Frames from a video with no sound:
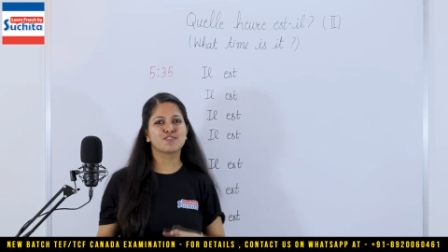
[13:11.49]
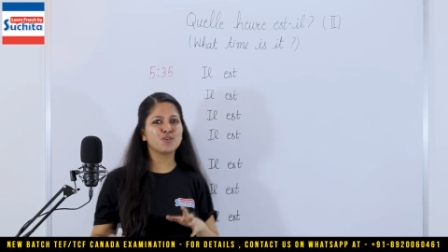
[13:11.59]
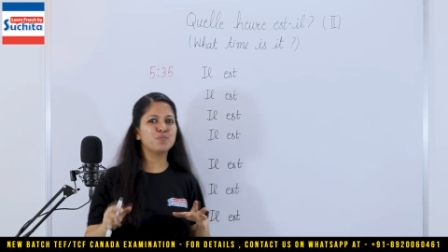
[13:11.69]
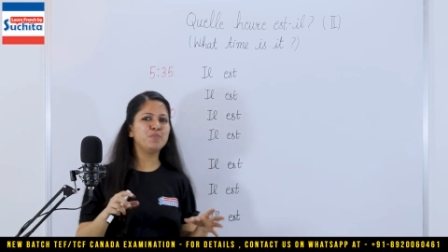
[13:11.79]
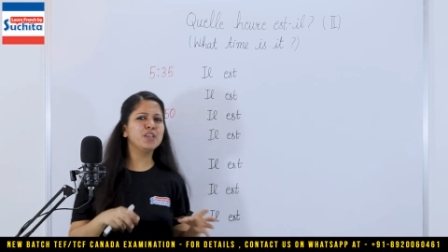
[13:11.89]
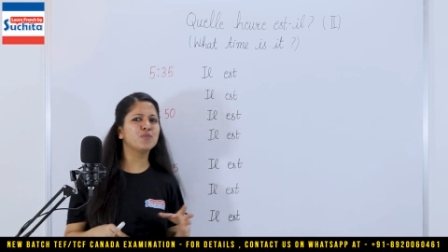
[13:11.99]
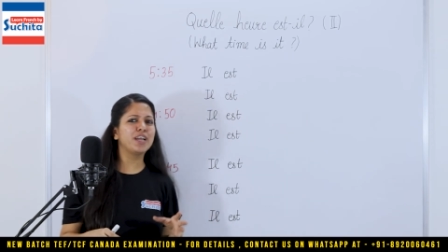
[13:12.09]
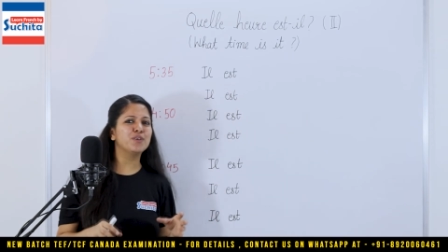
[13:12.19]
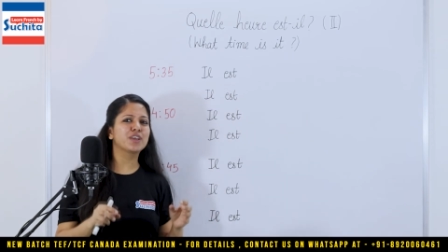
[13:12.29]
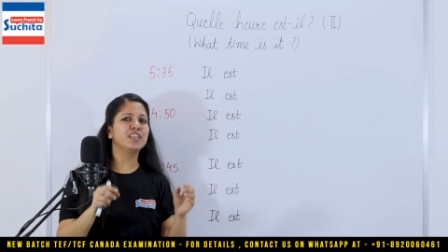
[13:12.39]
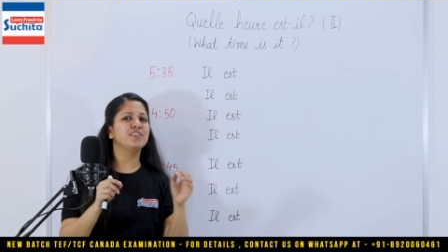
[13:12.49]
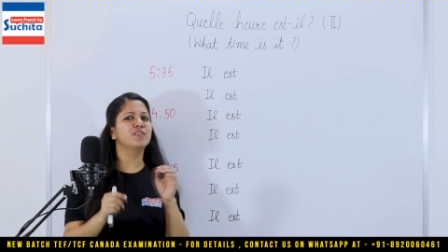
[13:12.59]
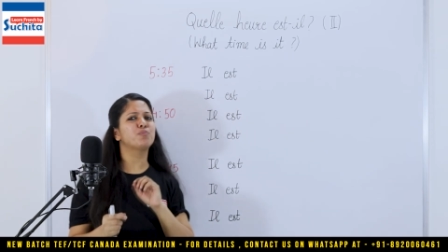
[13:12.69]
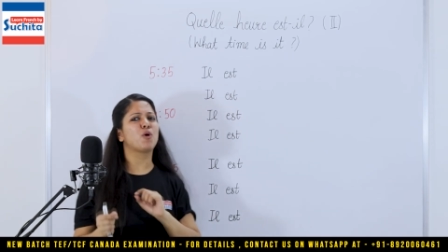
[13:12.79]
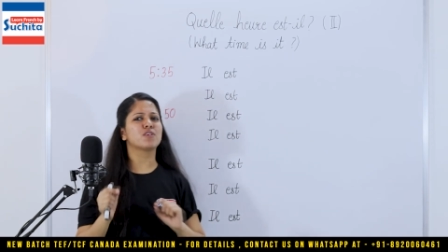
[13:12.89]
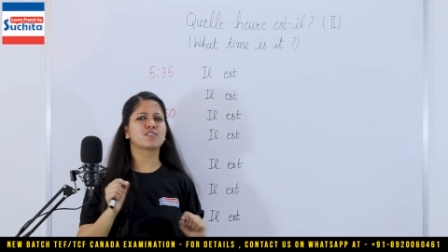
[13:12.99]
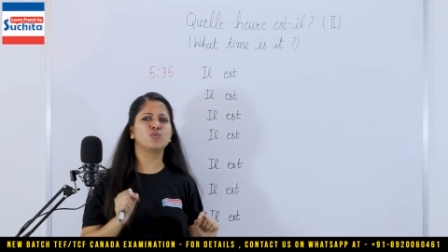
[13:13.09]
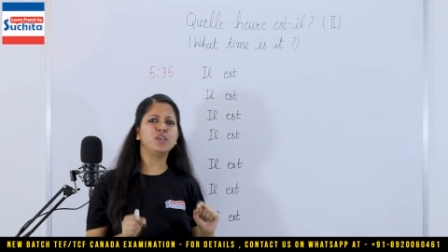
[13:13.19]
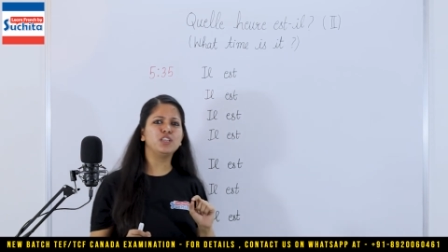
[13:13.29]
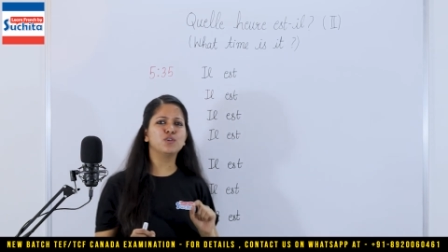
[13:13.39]
So meanwhile, you can even pause
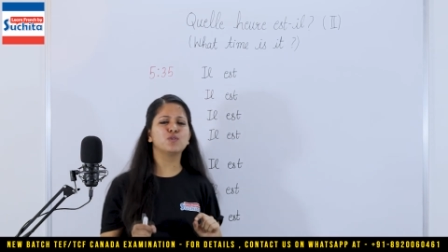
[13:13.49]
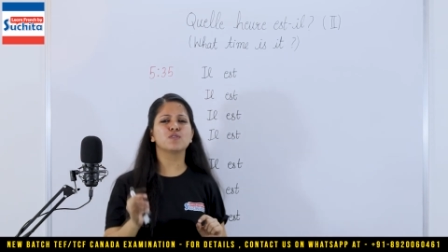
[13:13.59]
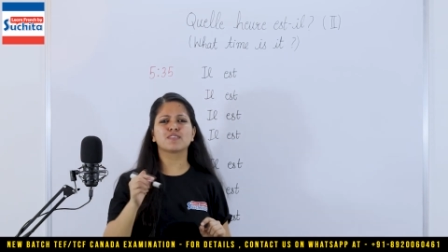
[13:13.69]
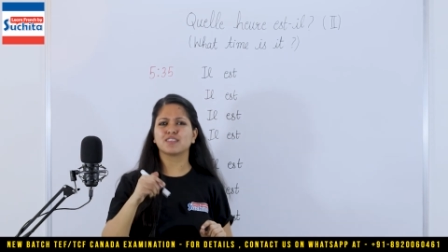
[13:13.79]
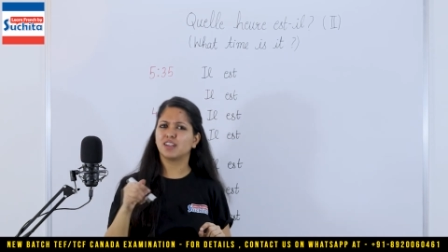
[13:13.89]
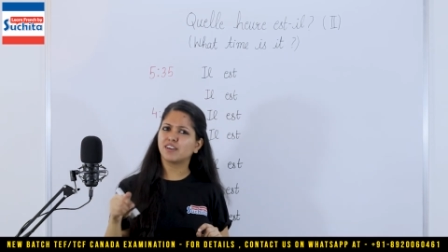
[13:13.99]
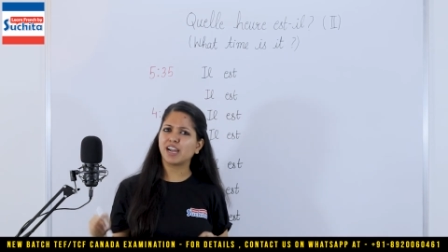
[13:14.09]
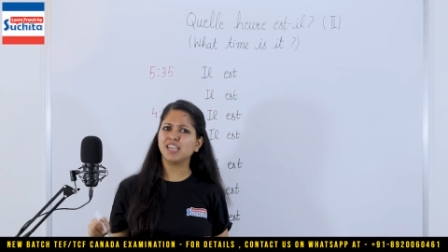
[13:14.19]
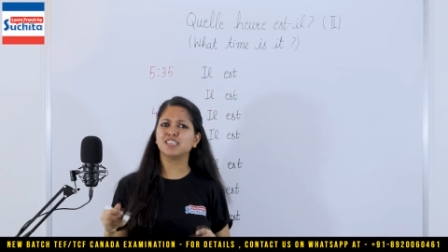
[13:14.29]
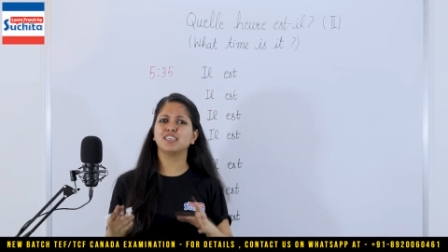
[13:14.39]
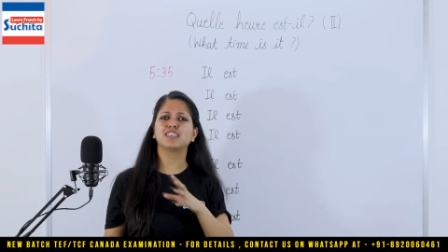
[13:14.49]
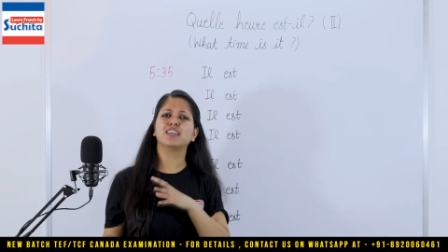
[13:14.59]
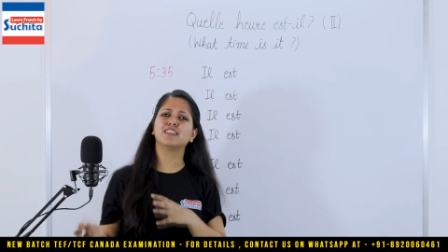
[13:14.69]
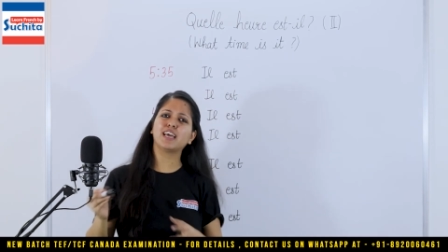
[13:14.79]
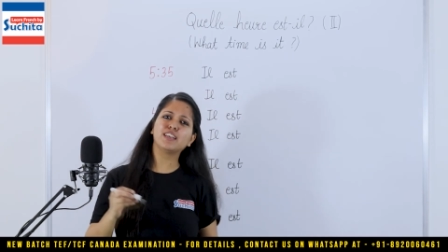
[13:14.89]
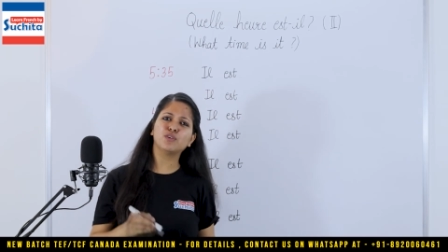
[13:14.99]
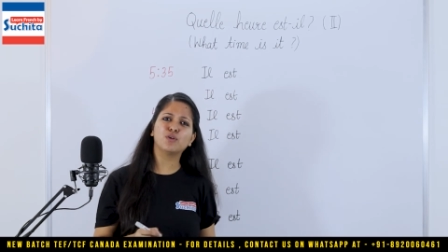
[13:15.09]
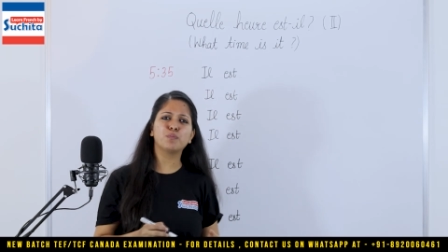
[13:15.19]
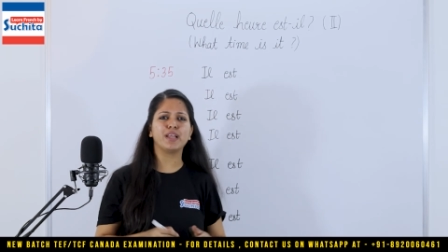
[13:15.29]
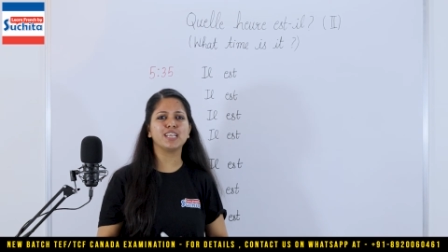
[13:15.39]
the videos, write it, and then,
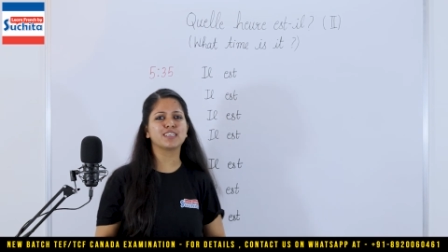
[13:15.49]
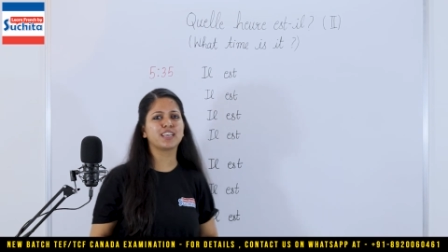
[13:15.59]
play it